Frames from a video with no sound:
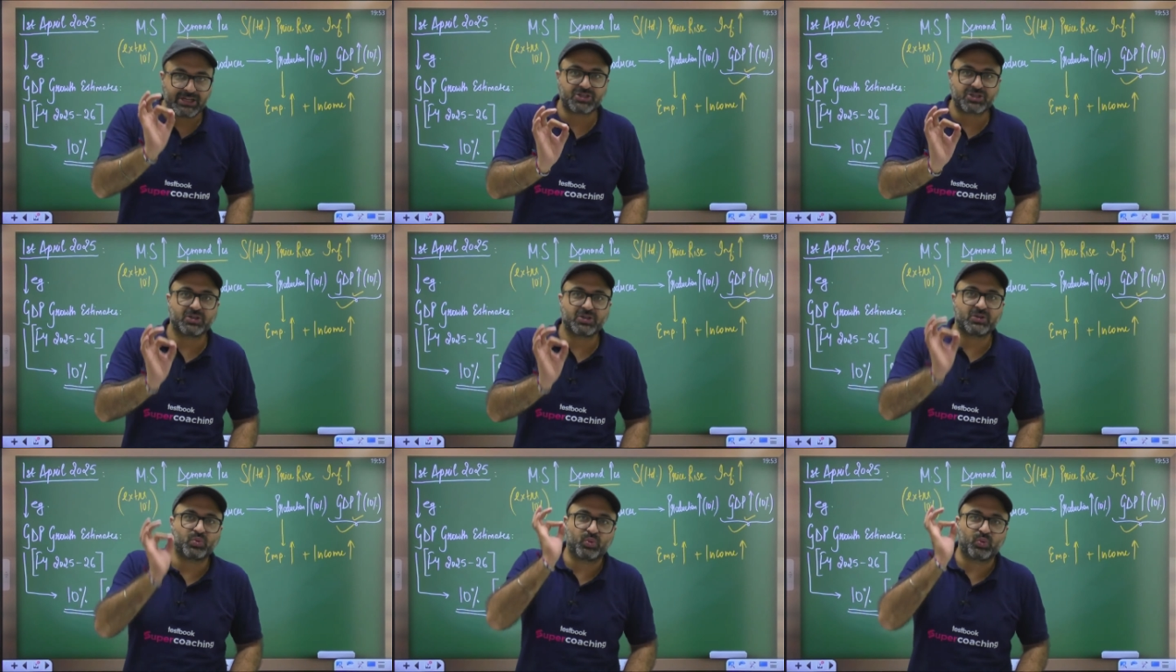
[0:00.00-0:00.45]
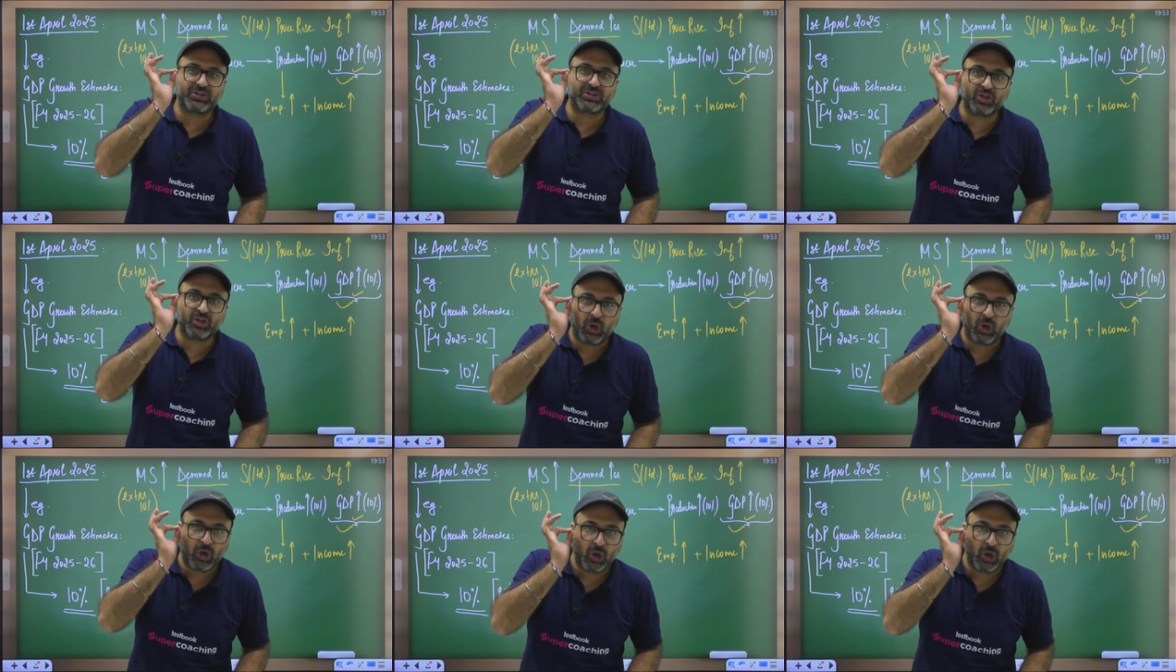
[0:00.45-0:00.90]
with
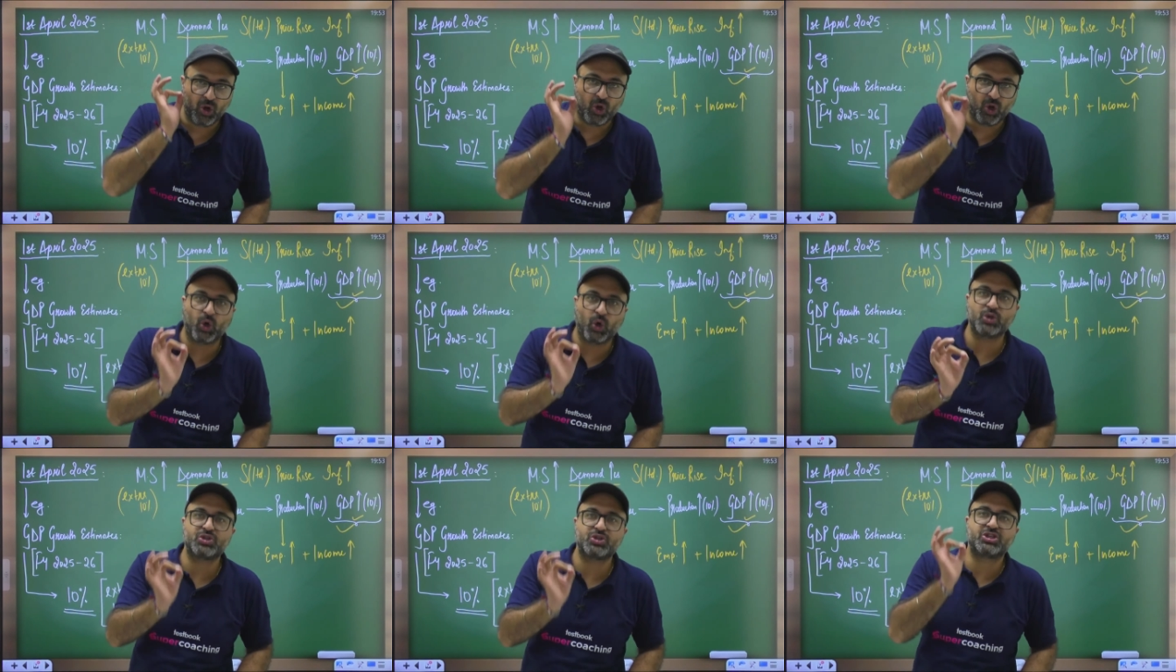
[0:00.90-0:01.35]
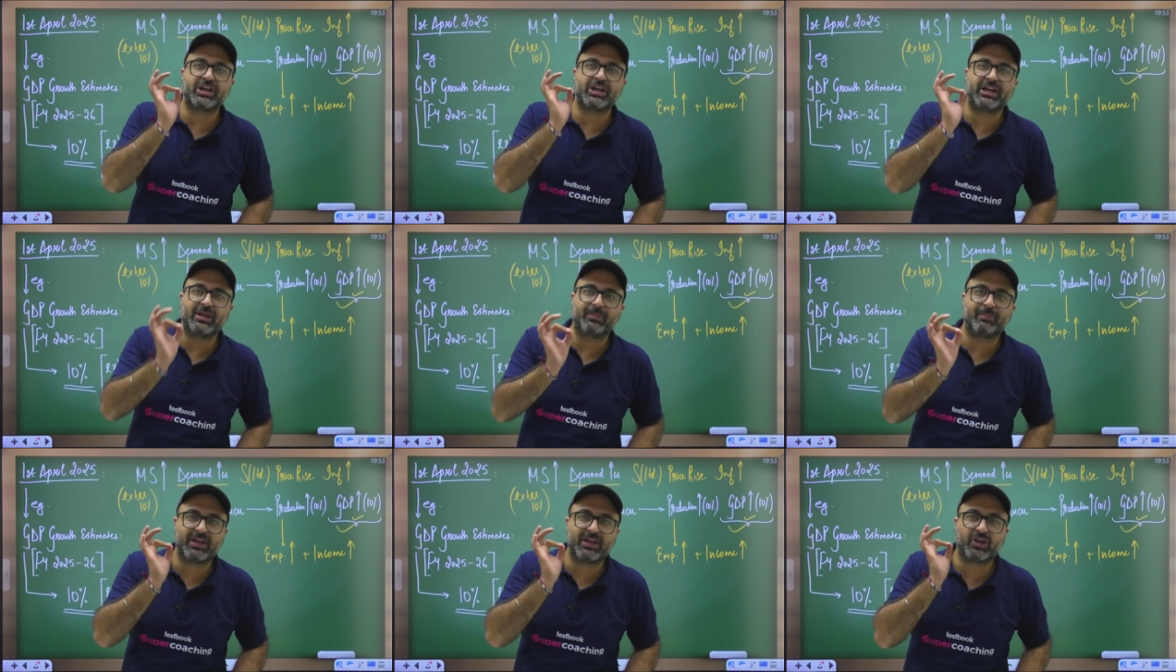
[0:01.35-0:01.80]
low GDP
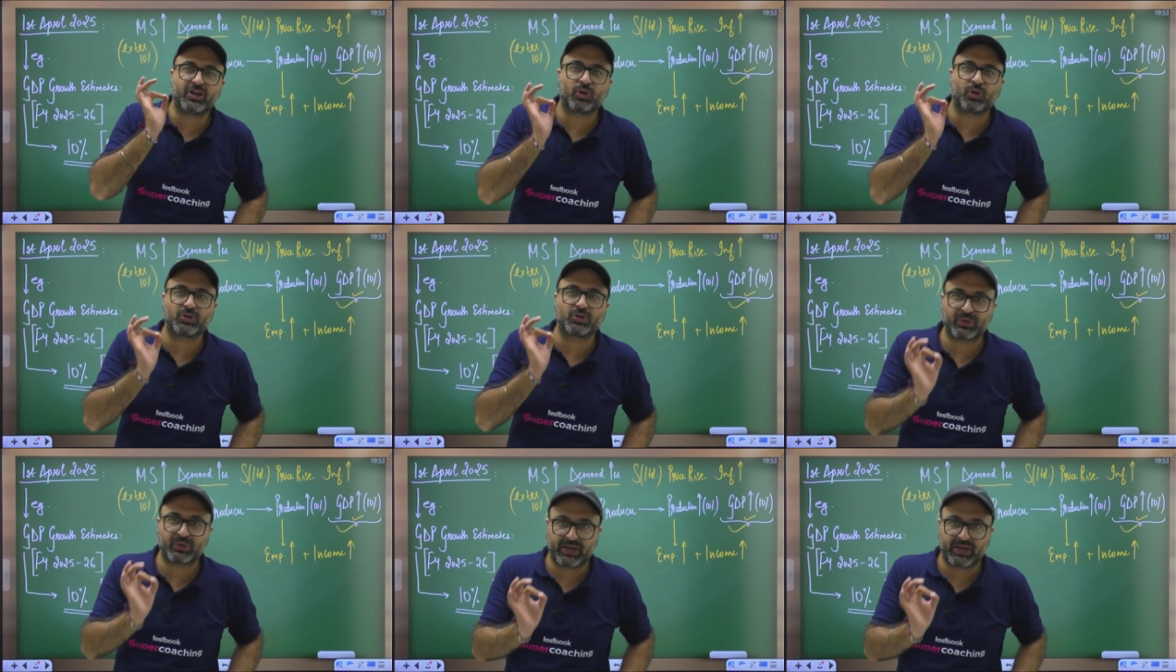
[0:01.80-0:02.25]
growth rate,